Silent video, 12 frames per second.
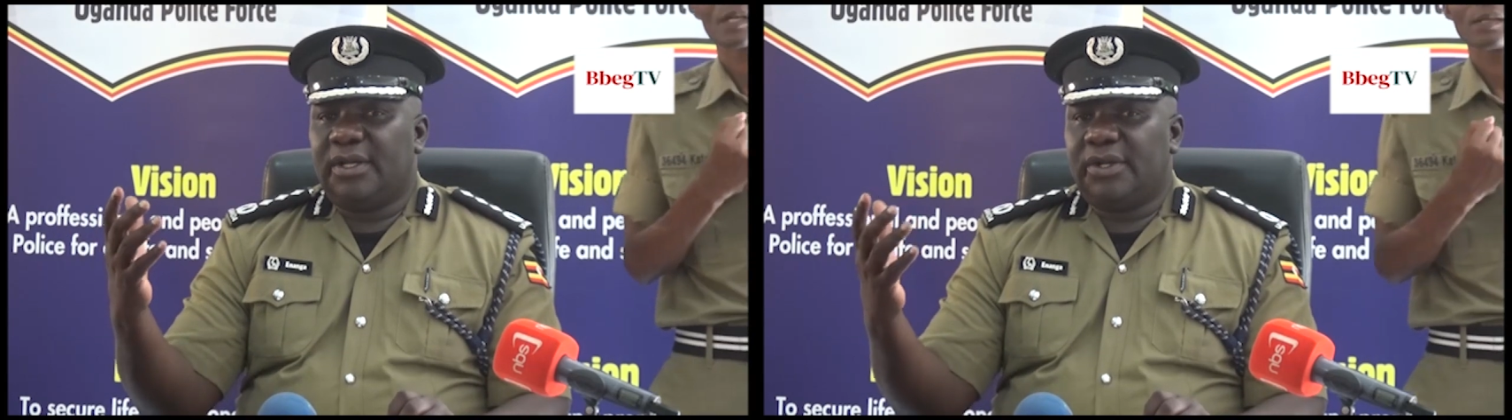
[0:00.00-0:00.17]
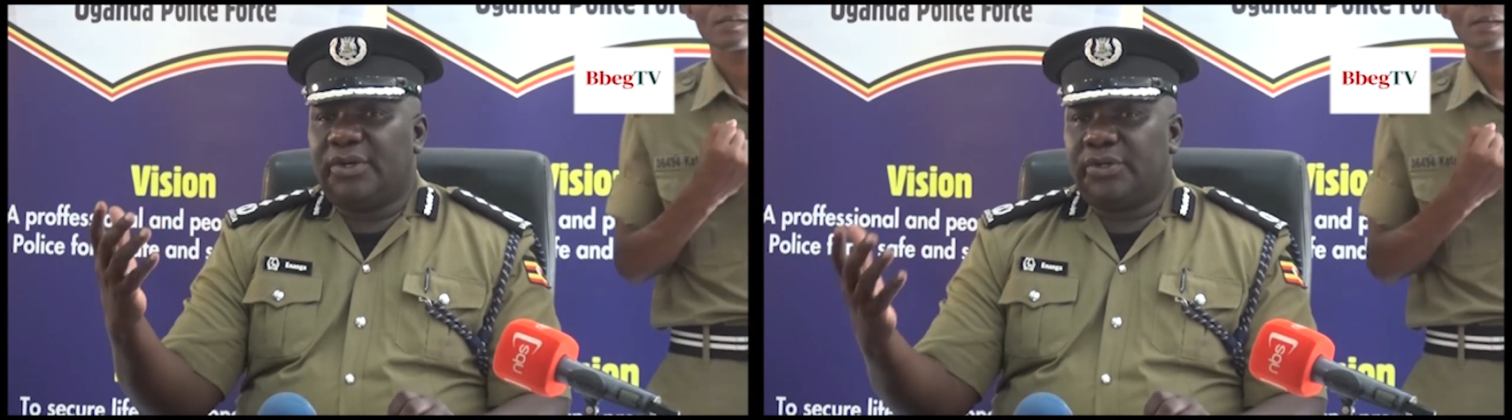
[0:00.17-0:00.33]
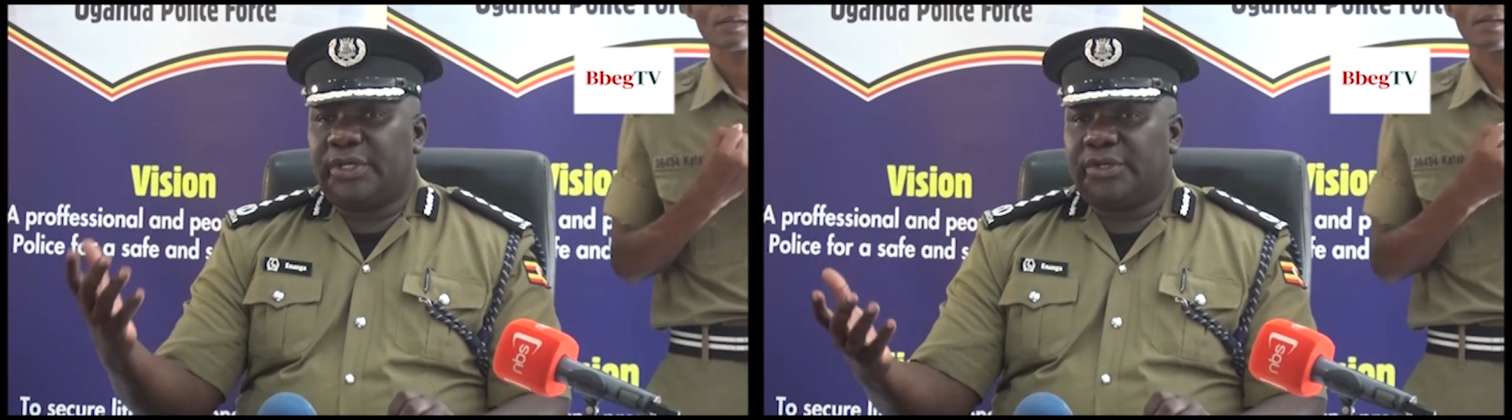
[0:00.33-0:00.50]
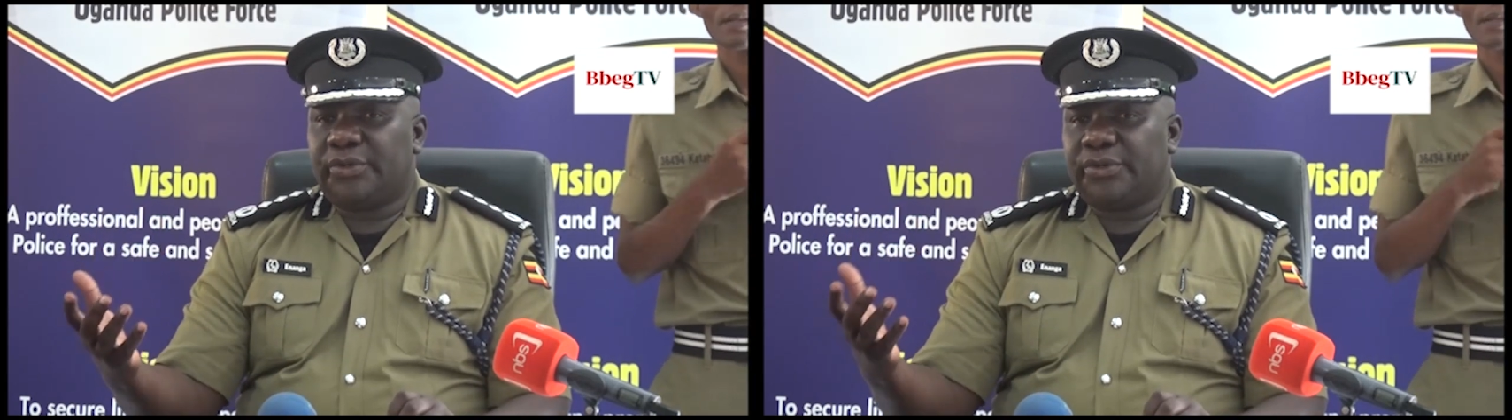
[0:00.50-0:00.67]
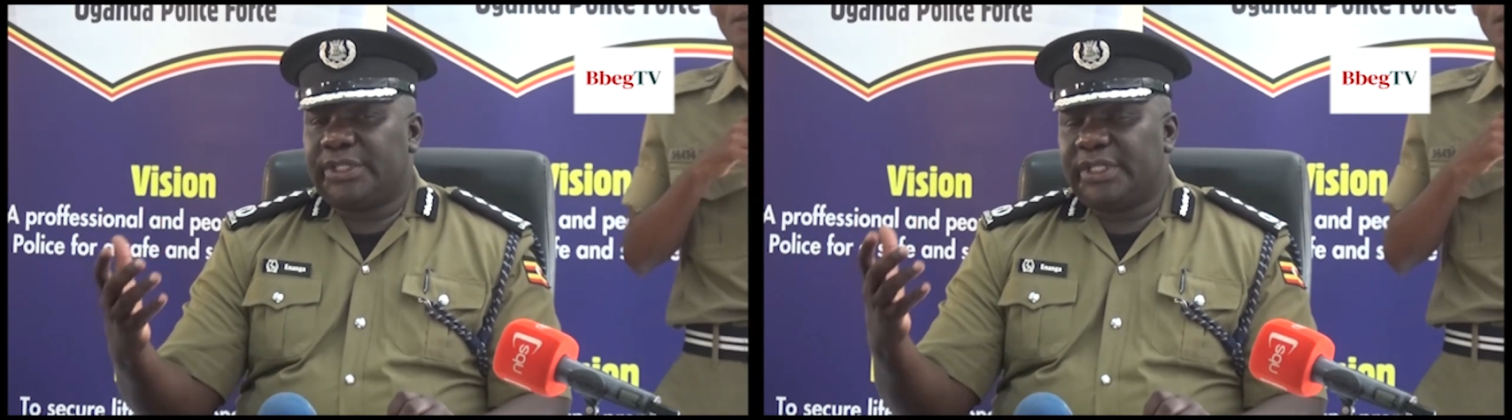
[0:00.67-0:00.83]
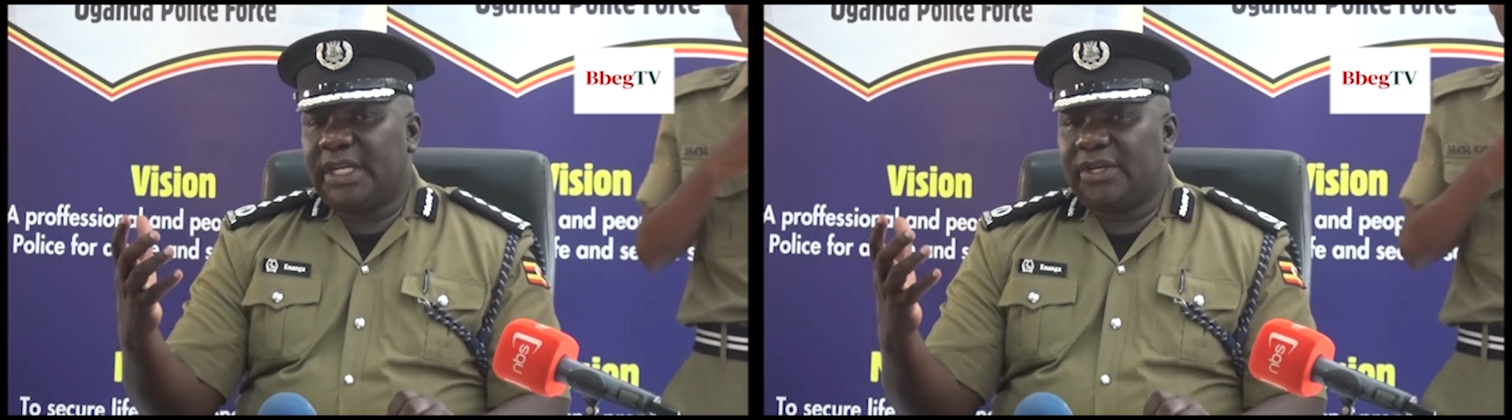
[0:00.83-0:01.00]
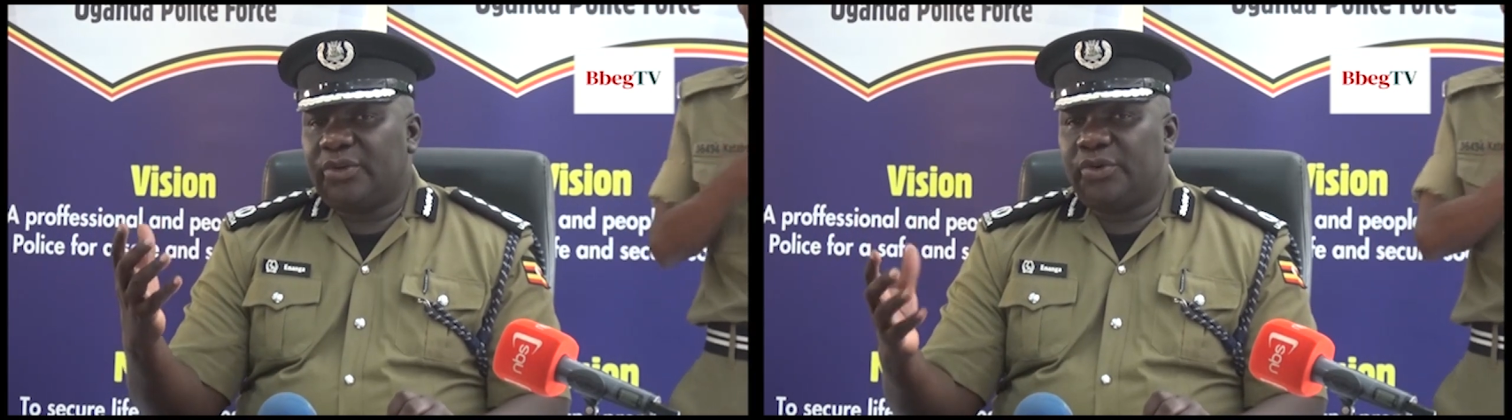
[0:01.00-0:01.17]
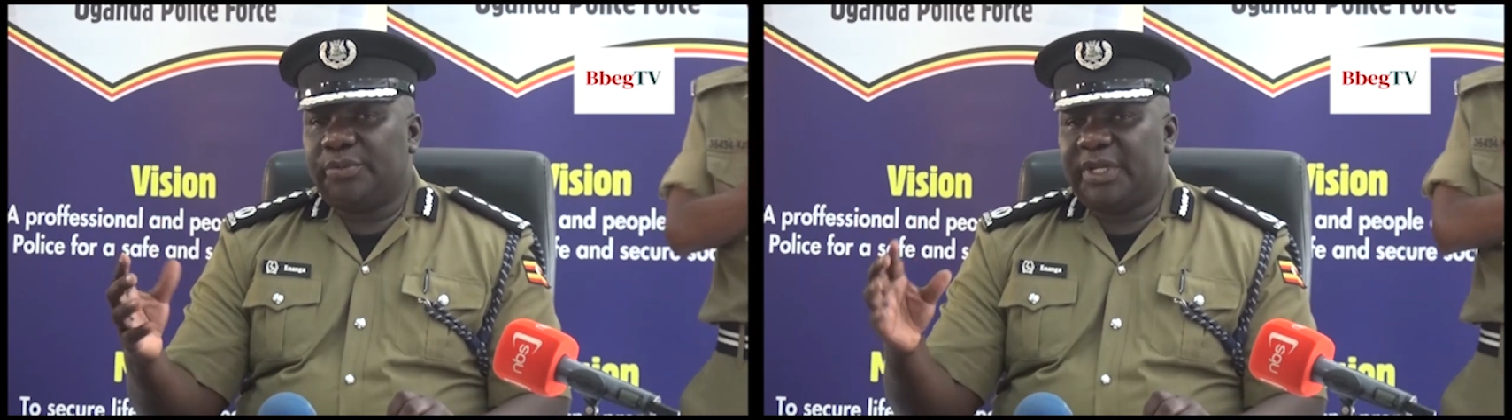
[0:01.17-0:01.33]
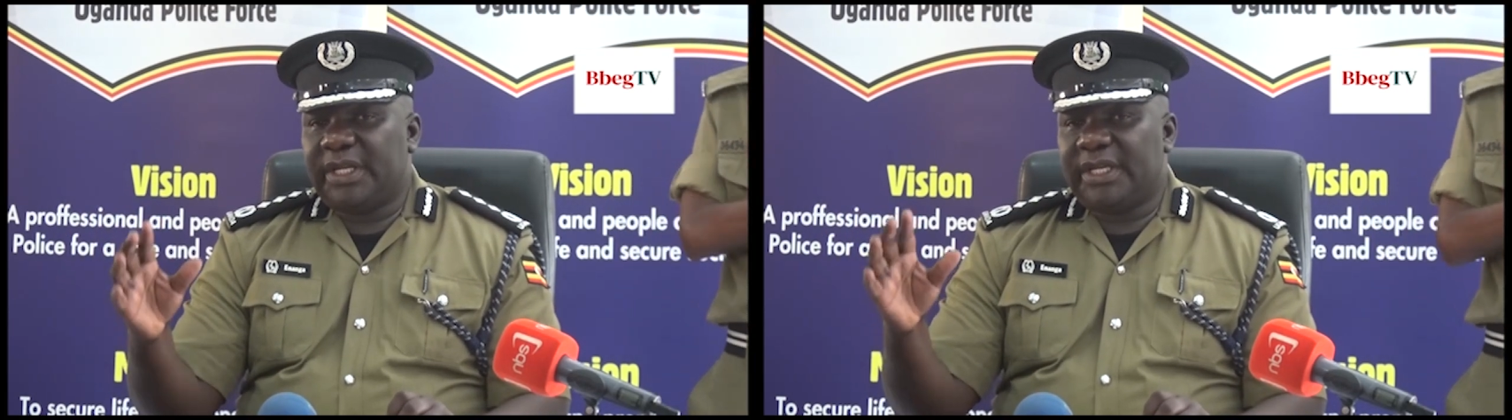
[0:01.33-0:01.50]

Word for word: uh, recruiting and grooming